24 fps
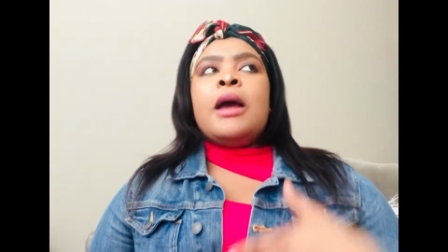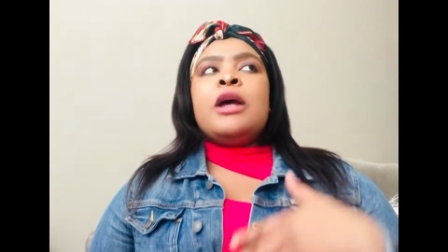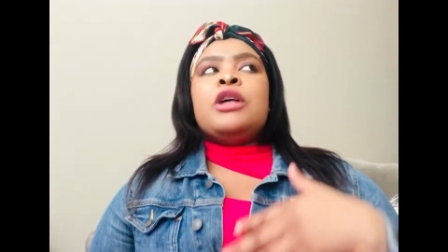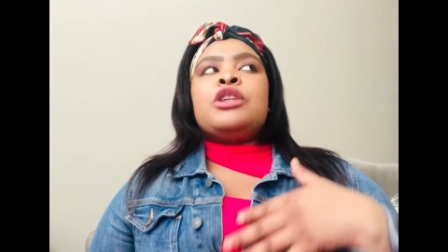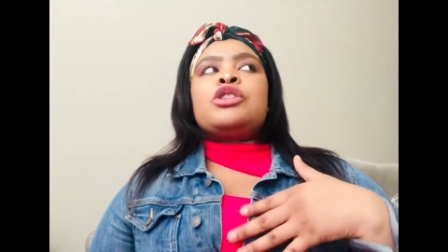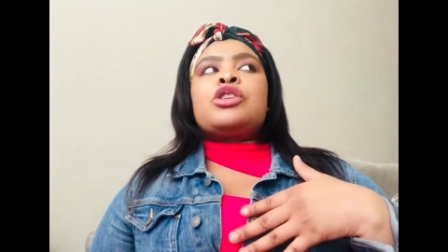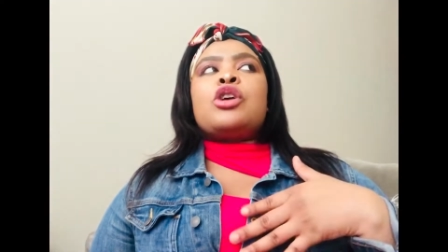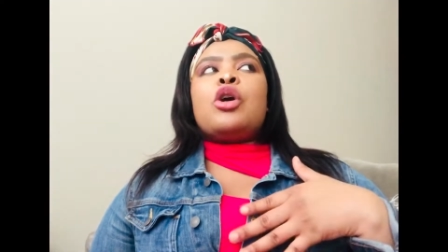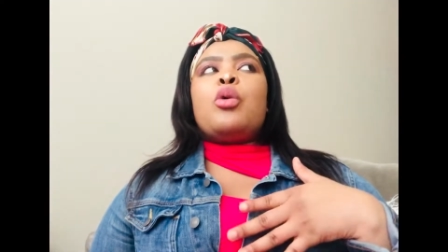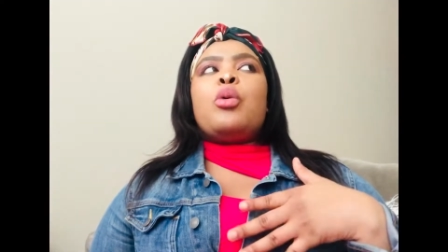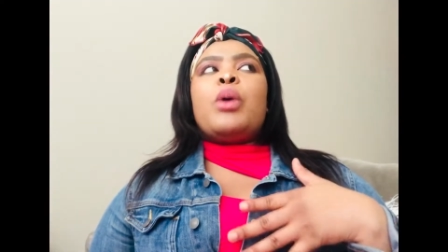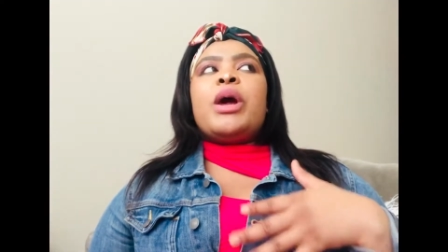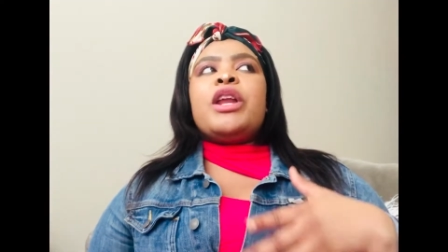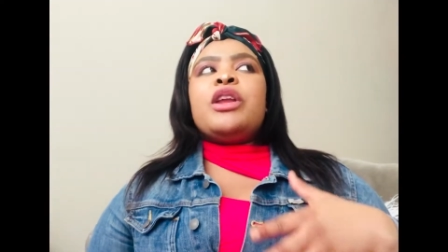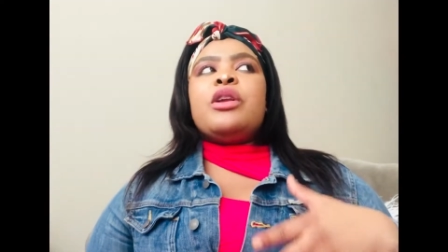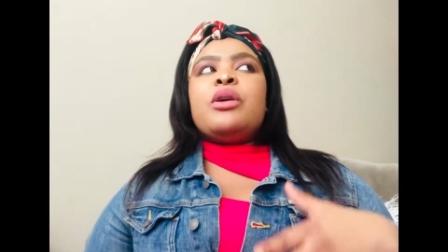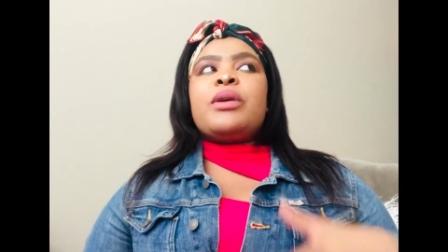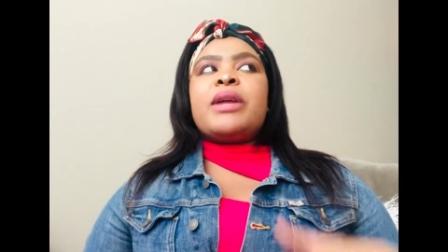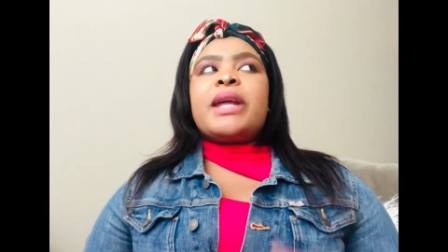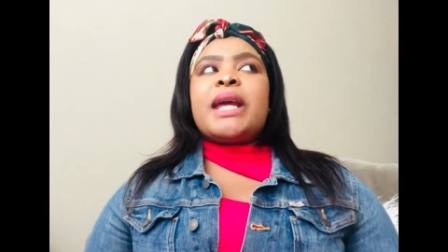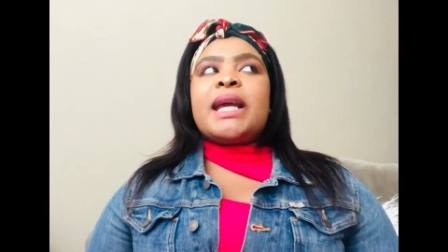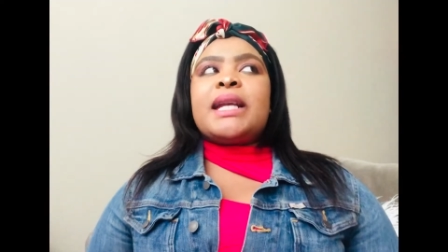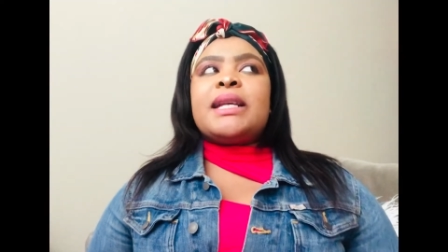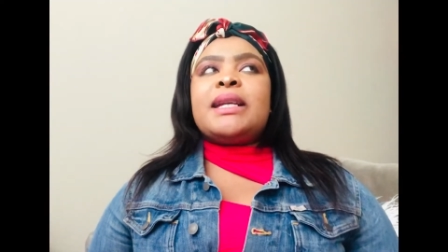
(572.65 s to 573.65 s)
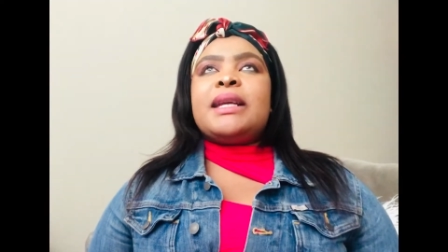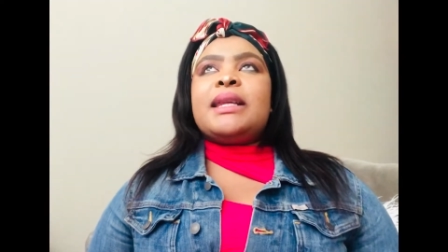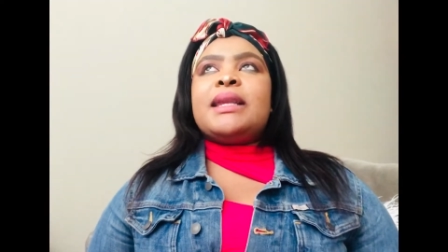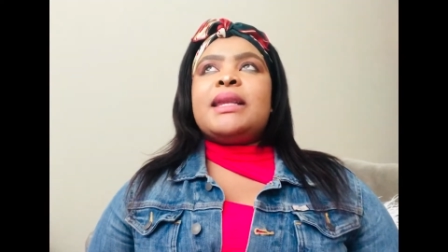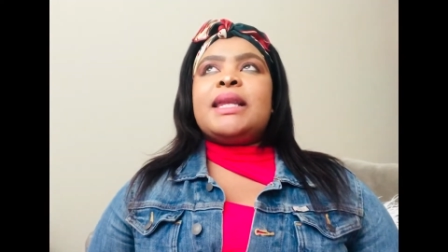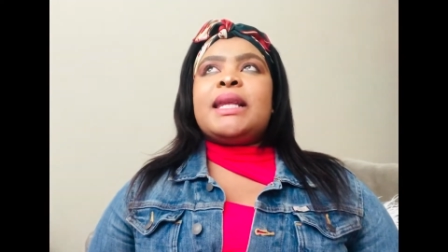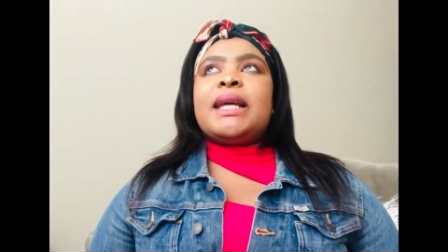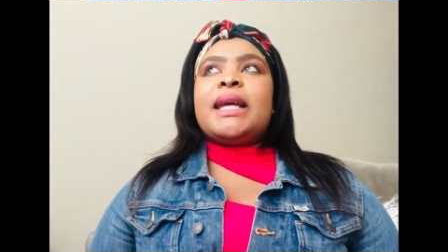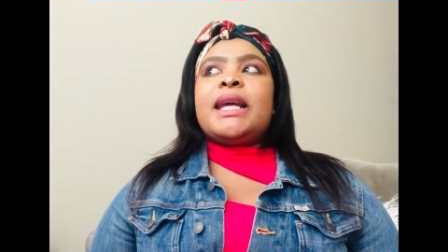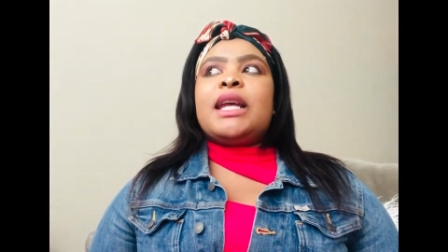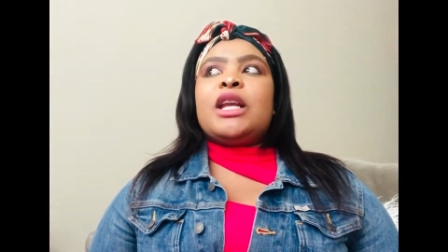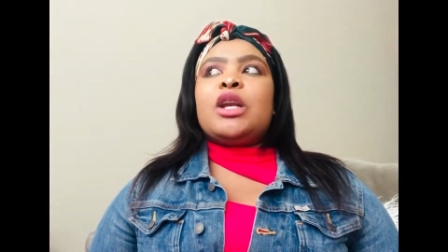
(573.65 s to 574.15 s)
So when you get in
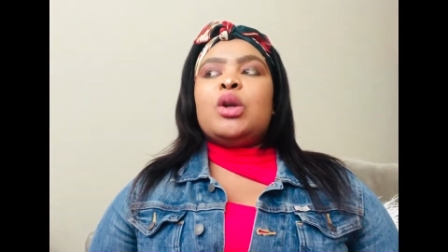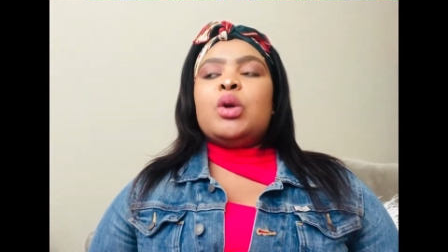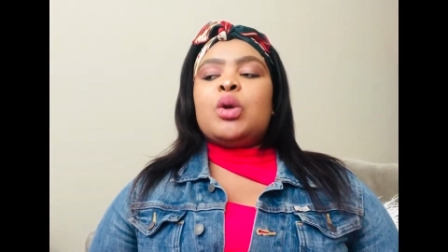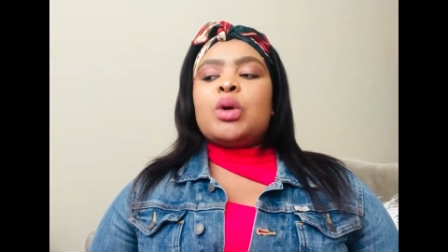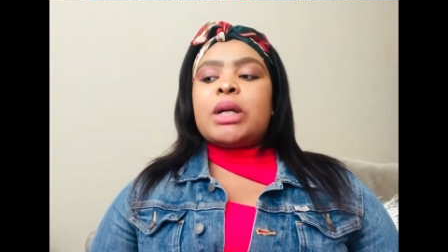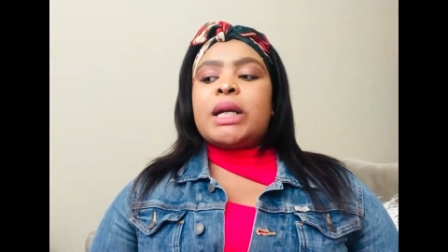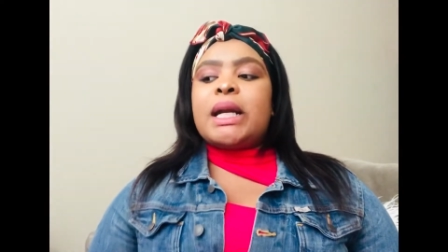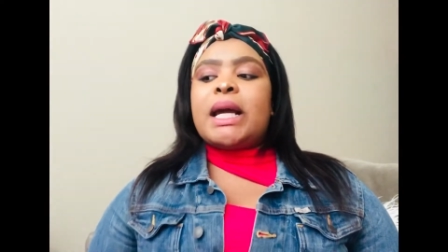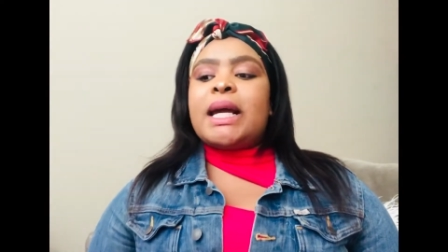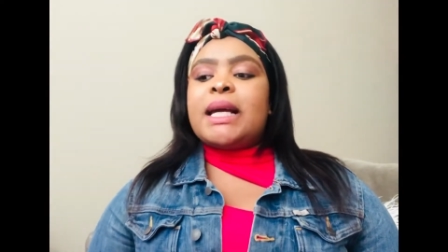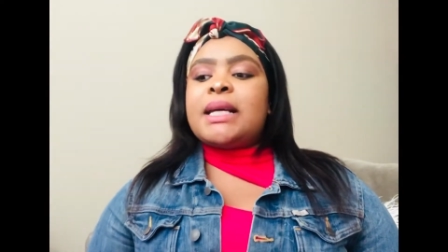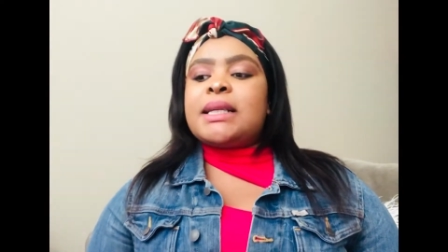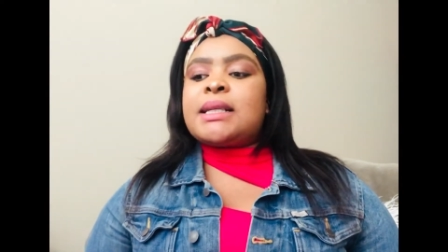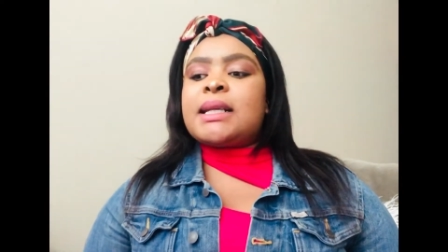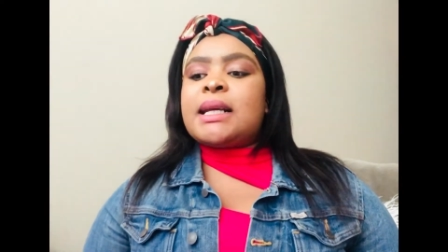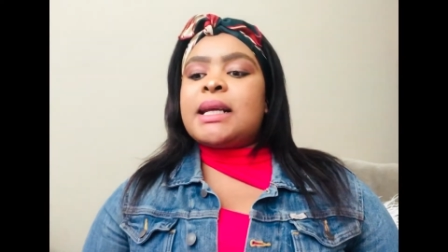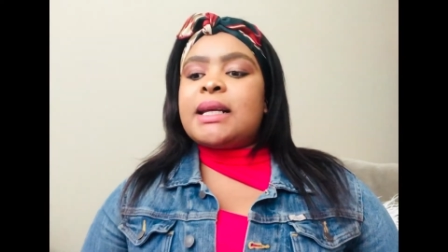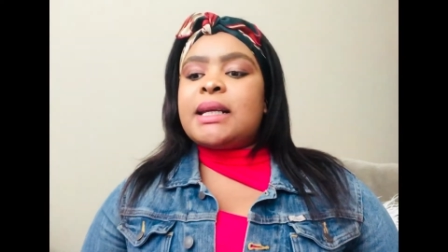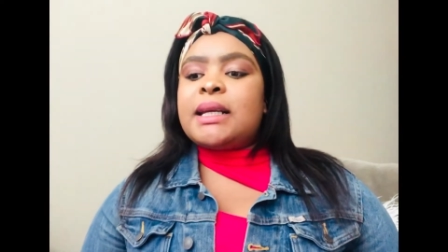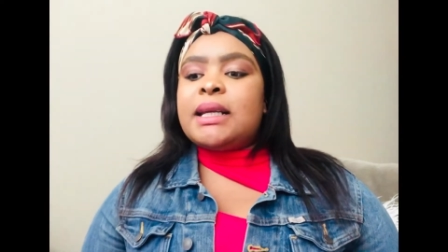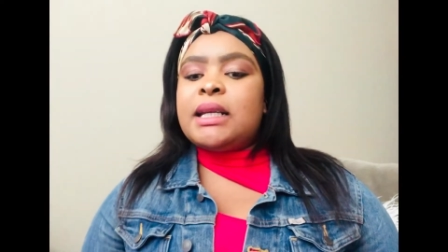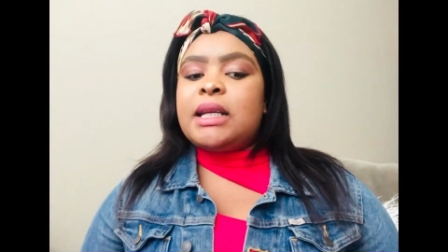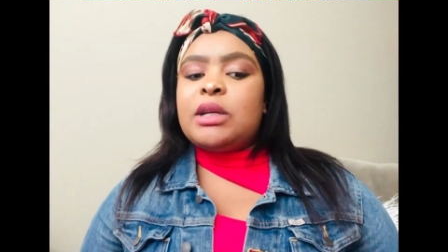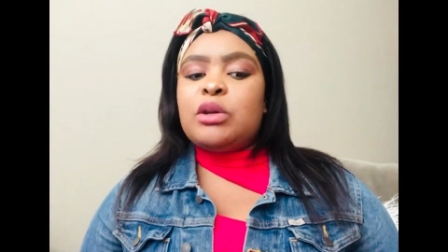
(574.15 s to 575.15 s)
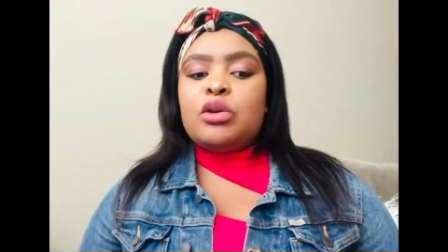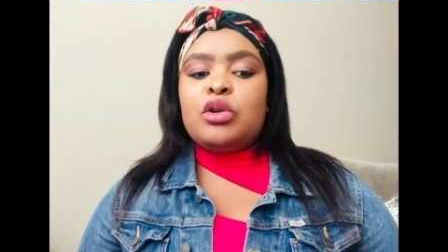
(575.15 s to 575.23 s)
there, look nice and